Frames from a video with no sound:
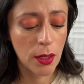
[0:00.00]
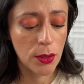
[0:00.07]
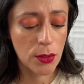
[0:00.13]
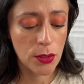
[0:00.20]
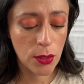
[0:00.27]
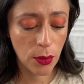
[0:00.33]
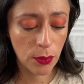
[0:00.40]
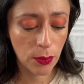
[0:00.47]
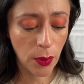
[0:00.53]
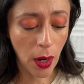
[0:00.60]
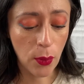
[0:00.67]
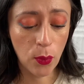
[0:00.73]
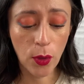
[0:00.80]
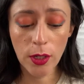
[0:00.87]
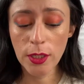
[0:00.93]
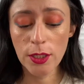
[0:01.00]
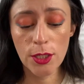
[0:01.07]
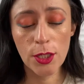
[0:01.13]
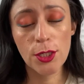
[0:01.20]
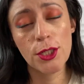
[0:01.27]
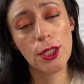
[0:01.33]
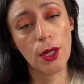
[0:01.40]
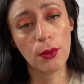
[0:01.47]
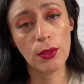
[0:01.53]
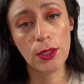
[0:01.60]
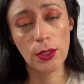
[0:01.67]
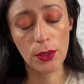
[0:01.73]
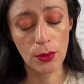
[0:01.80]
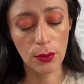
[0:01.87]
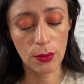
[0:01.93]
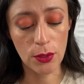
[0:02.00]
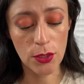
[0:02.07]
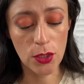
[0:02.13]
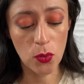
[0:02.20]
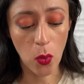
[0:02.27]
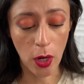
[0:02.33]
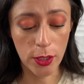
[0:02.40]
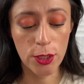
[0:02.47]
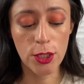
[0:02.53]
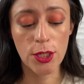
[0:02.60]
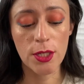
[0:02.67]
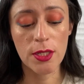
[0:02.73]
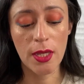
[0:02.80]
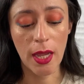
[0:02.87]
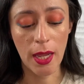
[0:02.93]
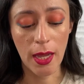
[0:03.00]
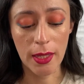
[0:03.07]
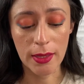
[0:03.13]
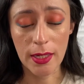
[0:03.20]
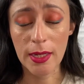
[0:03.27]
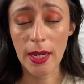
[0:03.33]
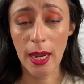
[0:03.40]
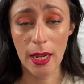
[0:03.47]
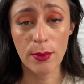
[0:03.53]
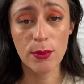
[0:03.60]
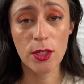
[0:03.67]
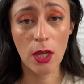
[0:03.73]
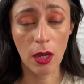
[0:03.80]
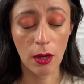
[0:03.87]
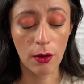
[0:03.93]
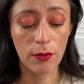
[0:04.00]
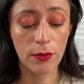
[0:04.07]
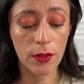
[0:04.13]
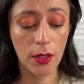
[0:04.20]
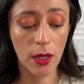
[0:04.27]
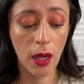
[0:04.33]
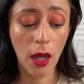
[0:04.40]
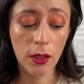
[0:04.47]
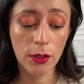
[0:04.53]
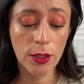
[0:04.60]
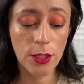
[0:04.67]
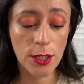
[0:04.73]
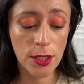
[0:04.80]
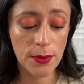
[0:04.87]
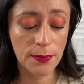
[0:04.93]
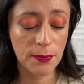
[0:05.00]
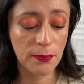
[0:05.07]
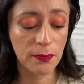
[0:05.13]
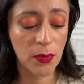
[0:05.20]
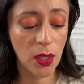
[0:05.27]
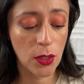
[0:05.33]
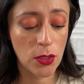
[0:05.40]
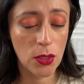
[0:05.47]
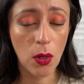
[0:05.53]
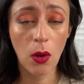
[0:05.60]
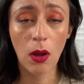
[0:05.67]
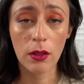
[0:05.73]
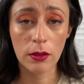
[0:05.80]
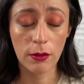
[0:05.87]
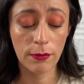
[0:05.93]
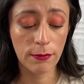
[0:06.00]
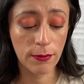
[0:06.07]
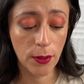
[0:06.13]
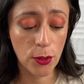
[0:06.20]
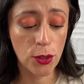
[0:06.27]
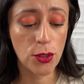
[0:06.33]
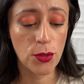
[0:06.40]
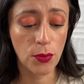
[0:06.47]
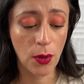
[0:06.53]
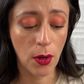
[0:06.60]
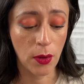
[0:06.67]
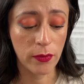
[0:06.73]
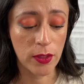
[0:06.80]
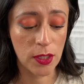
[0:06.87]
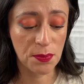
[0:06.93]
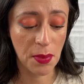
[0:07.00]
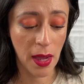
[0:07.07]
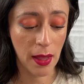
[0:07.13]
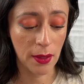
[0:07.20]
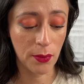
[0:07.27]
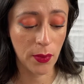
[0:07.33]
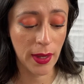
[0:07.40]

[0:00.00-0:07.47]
So I wanted to share with you the swatches and names of the colors. So on the first row of this palette